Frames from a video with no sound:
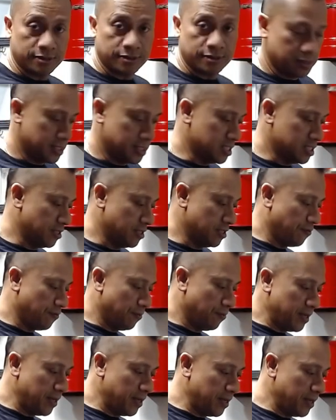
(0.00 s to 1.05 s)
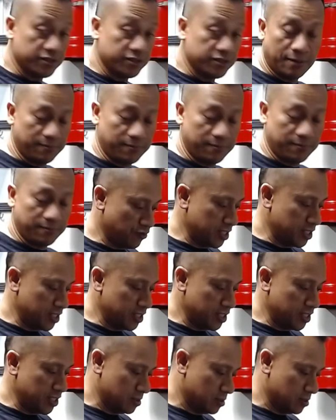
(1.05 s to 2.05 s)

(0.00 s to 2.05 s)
This is for me for demonstration.